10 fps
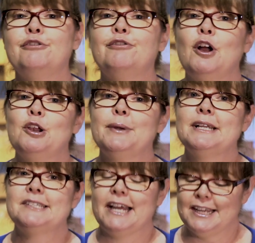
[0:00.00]

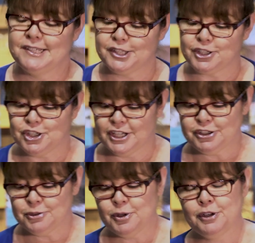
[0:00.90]
following days, the
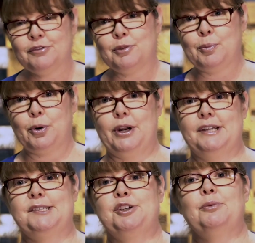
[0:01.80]
gentlemen of the
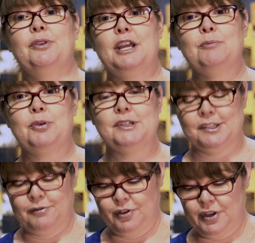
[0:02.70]
press who were there
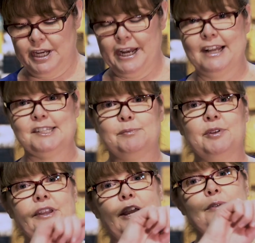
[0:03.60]
present for the
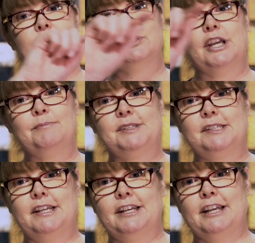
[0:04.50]
announcement, they were the chaps
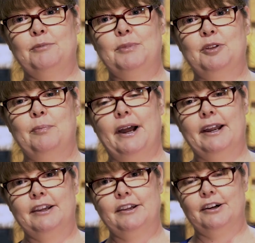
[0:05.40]
standing up in the
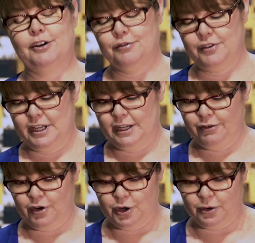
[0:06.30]
back of the
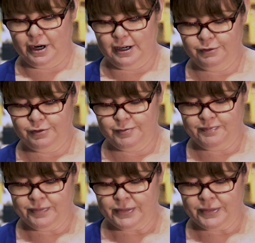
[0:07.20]
photograph,